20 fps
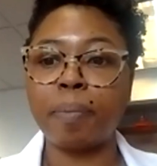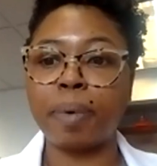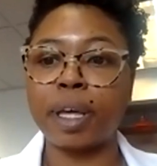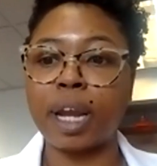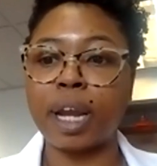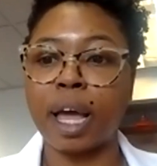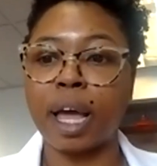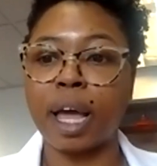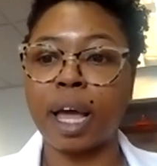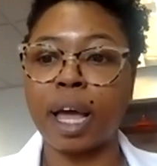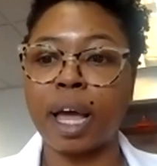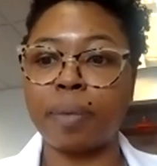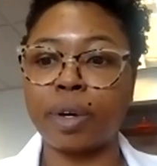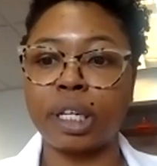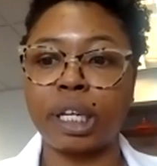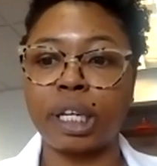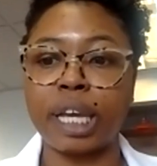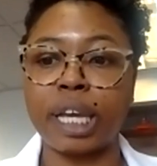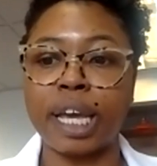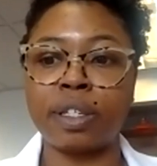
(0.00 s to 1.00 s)
But I'm
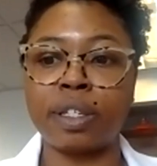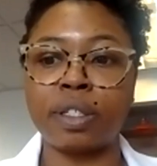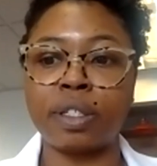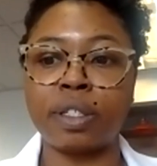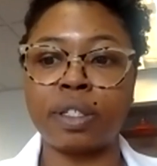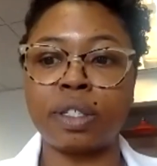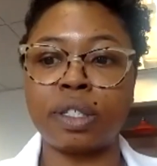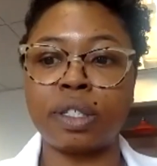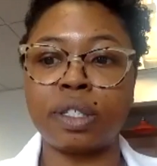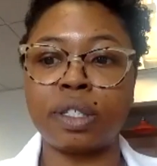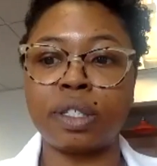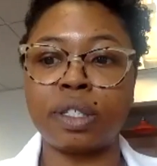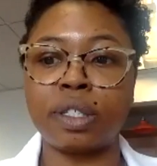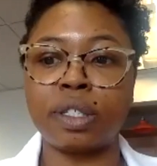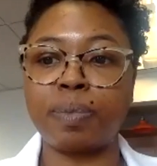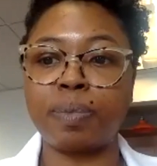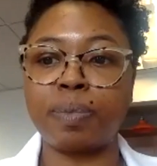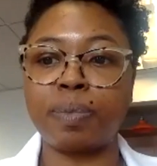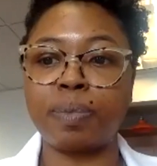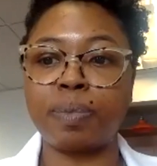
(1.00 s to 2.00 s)
gonna again keep
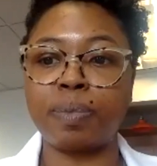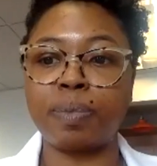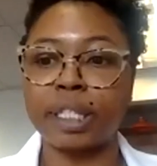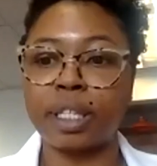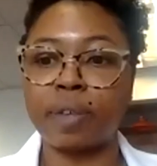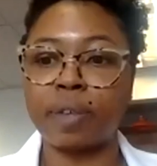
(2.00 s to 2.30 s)
scrolling and